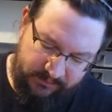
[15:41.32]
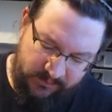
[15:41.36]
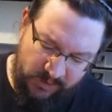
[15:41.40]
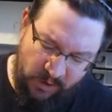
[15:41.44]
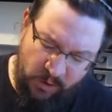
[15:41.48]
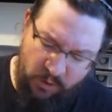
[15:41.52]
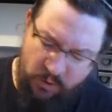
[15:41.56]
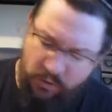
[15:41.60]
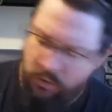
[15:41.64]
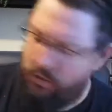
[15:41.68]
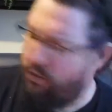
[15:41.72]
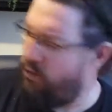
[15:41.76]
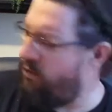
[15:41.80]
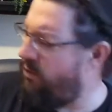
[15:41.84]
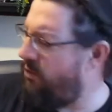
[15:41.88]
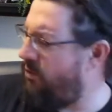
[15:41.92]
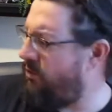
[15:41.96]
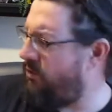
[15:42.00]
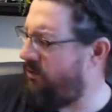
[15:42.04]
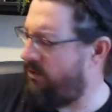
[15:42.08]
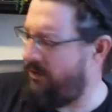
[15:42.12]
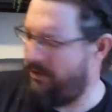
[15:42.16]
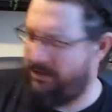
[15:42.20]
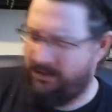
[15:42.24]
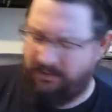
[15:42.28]
Ooh,
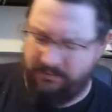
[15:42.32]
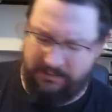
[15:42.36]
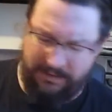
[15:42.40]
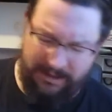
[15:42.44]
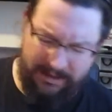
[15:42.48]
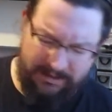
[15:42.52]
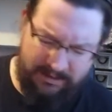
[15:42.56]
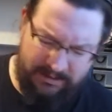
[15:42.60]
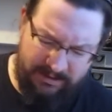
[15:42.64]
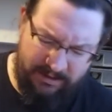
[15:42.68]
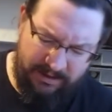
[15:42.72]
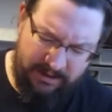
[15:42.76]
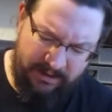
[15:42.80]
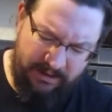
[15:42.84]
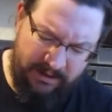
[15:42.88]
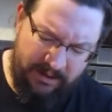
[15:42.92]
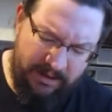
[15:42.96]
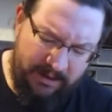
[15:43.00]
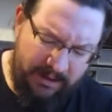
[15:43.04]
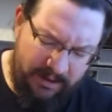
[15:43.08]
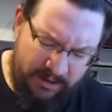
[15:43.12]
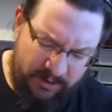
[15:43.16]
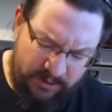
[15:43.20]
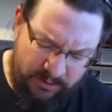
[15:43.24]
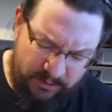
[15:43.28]
Christopher,
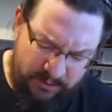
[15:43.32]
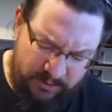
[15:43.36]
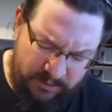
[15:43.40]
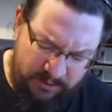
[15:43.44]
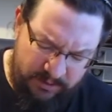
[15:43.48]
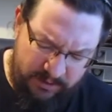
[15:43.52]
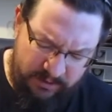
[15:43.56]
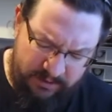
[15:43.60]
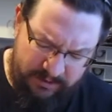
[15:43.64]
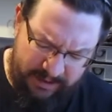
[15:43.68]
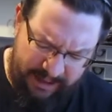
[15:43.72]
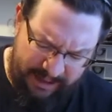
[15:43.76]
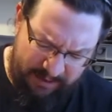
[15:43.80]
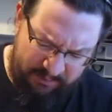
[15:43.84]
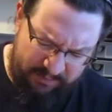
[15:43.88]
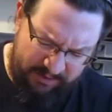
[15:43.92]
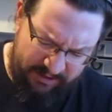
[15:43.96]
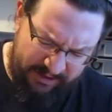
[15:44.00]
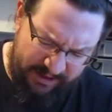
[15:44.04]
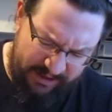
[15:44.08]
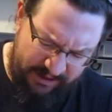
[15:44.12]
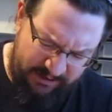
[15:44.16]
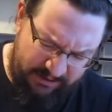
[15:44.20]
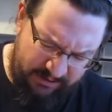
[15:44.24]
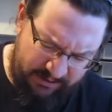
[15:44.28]
you staying
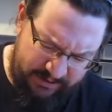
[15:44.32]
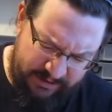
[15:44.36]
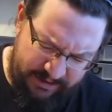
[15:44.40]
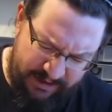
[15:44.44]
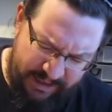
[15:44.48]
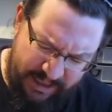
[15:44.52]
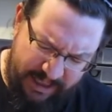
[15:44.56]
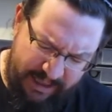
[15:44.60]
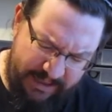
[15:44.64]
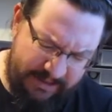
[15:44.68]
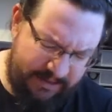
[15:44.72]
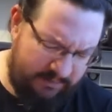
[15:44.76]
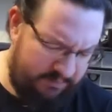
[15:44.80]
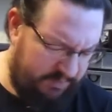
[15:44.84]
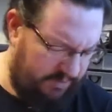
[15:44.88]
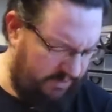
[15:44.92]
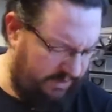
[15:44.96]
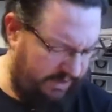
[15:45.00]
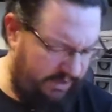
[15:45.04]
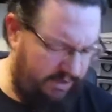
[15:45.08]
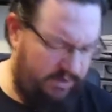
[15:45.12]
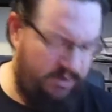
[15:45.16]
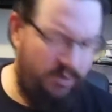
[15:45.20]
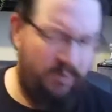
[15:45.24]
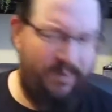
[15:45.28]
political today? Is it
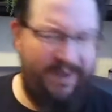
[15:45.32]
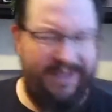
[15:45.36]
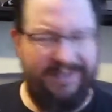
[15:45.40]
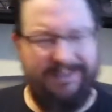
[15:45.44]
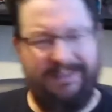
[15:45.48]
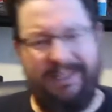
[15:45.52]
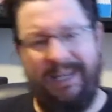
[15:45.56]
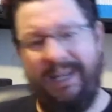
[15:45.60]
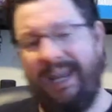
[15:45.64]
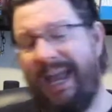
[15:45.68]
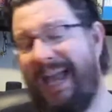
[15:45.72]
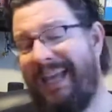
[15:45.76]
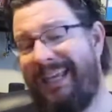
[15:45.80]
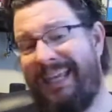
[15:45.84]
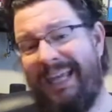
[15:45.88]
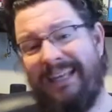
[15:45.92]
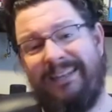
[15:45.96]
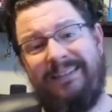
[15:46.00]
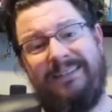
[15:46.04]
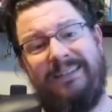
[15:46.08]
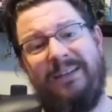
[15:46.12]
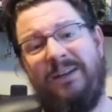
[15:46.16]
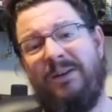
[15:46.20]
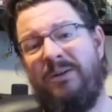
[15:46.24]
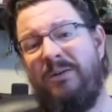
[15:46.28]
Political Wednesday? I
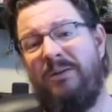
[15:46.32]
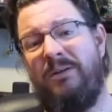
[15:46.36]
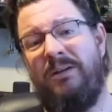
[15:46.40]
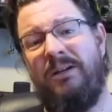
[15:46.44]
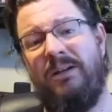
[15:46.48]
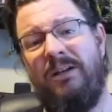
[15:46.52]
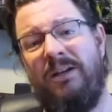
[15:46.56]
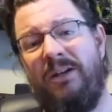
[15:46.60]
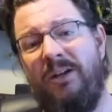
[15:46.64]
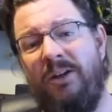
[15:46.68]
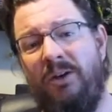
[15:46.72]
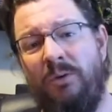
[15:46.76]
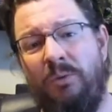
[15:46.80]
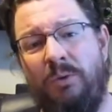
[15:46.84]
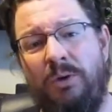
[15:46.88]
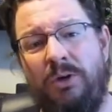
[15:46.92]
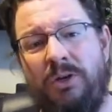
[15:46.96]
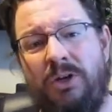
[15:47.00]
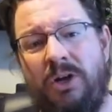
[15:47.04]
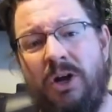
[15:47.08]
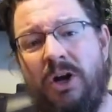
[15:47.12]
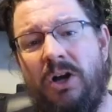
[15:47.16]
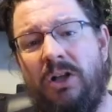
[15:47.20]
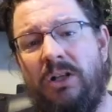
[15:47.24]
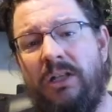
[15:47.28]
guess so. We'll
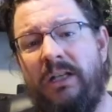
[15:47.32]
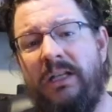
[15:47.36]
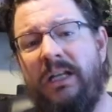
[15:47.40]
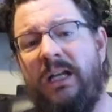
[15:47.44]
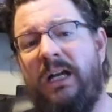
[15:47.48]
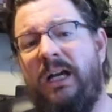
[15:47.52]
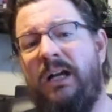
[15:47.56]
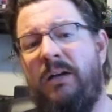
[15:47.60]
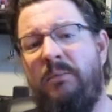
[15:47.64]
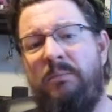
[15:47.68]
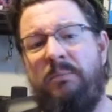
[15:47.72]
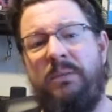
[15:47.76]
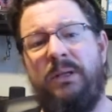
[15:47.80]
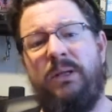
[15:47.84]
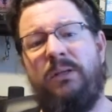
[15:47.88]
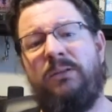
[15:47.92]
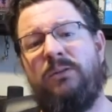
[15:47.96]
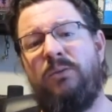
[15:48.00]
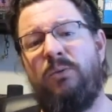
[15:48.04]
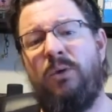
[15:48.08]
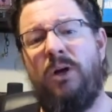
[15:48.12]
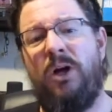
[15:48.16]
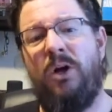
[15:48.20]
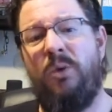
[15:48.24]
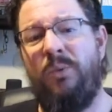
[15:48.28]
call it Build
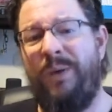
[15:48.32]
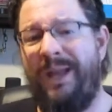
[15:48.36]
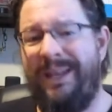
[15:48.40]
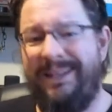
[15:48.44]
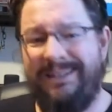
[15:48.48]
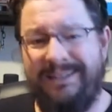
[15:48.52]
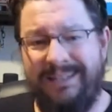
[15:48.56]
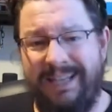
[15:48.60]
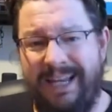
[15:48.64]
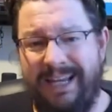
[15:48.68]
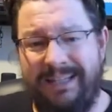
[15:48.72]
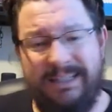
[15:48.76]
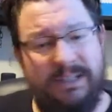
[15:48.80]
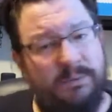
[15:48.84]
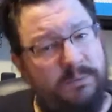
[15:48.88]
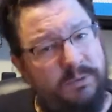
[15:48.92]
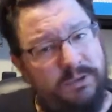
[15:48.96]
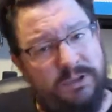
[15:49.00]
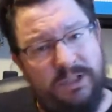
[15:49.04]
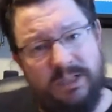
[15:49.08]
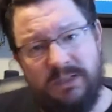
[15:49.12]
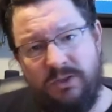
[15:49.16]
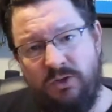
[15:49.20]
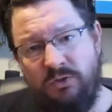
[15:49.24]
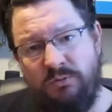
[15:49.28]
a Wall Wednesdays, and
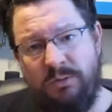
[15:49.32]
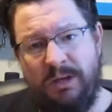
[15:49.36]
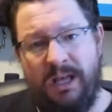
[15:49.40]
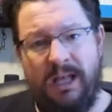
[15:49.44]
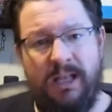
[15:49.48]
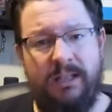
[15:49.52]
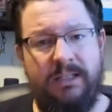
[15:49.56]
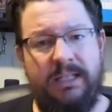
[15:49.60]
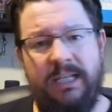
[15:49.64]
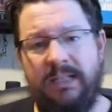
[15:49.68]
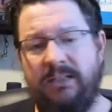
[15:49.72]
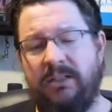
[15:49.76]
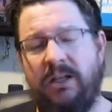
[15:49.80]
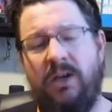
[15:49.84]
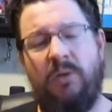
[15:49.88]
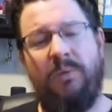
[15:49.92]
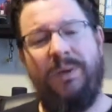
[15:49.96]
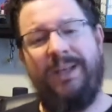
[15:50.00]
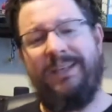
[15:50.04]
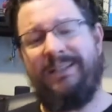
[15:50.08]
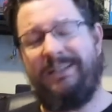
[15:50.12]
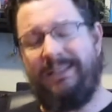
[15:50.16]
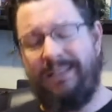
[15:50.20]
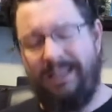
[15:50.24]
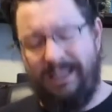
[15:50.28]
we'll just do politics on
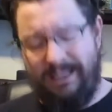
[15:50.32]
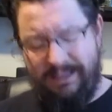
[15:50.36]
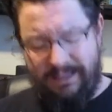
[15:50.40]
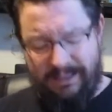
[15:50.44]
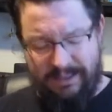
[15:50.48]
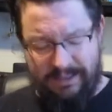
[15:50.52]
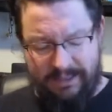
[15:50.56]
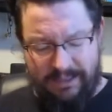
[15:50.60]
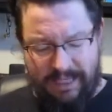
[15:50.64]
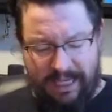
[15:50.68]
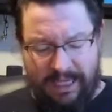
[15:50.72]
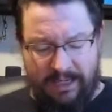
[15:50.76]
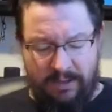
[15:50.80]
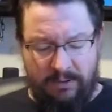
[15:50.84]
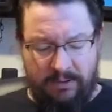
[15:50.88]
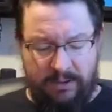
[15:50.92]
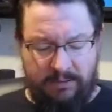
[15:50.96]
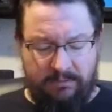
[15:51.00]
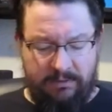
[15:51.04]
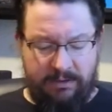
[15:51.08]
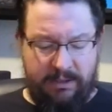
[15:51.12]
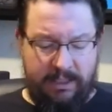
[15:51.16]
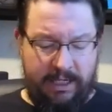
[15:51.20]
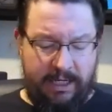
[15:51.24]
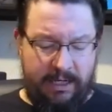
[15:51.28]
Wednesday then. I don't
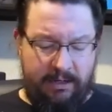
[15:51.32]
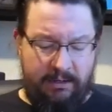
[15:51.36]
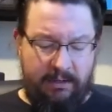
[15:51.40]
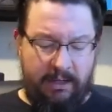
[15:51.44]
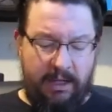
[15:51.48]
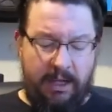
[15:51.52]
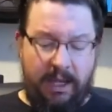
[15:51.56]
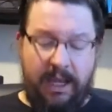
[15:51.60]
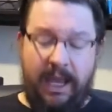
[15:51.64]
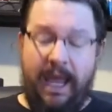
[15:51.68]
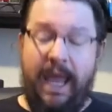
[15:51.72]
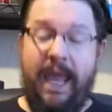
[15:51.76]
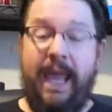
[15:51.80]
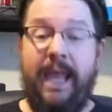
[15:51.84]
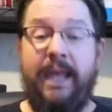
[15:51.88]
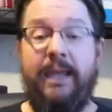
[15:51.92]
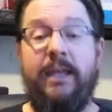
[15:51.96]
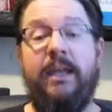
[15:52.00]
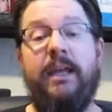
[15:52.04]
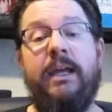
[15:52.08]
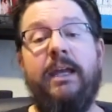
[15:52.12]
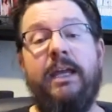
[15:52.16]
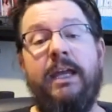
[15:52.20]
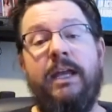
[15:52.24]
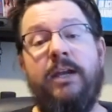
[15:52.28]
even care.
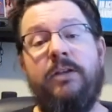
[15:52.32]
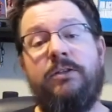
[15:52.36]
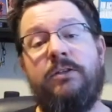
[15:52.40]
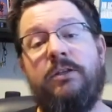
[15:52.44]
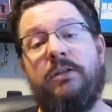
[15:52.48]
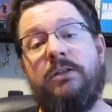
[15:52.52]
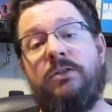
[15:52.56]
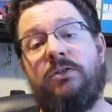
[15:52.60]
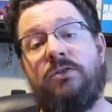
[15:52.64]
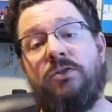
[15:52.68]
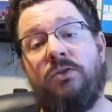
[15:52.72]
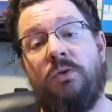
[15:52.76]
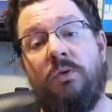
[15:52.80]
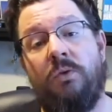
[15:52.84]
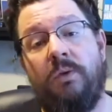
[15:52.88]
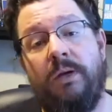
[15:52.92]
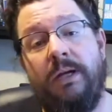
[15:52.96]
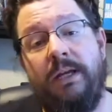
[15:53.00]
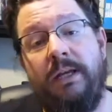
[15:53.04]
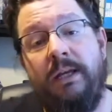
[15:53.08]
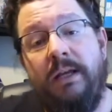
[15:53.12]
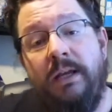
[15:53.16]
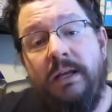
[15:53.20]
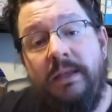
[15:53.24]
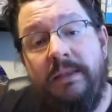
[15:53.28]
Hey, here's a
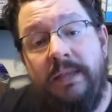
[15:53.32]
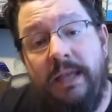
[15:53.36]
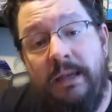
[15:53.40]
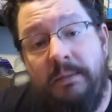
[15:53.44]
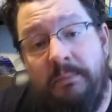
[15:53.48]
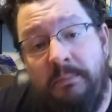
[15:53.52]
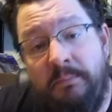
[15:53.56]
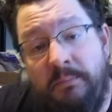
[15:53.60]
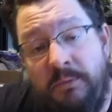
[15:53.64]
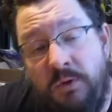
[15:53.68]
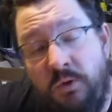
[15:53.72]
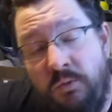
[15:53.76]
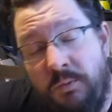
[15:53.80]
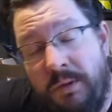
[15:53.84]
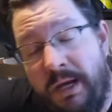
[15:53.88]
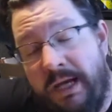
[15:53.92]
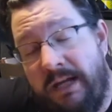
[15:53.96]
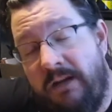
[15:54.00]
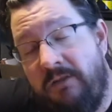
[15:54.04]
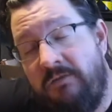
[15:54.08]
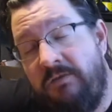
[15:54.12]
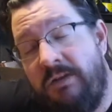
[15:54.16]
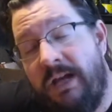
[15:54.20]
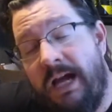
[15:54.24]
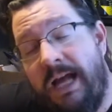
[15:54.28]
story that you
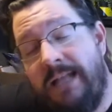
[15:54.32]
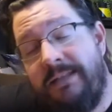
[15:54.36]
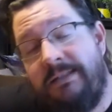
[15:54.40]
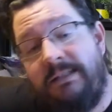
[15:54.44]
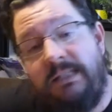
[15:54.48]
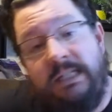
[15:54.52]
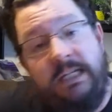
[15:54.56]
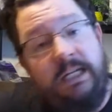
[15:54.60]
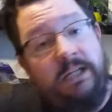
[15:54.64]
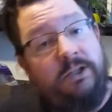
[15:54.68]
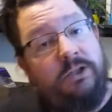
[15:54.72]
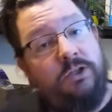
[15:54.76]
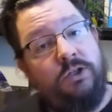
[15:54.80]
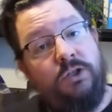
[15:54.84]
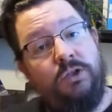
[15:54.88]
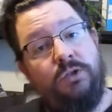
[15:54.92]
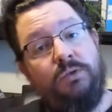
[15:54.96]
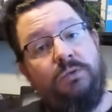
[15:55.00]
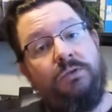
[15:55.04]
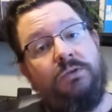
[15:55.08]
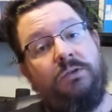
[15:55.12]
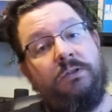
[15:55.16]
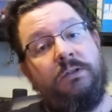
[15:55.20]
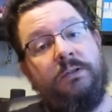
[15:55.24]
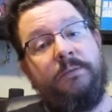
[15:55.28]
might have not seen in the
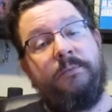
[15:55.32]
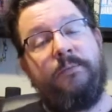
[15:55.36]
news.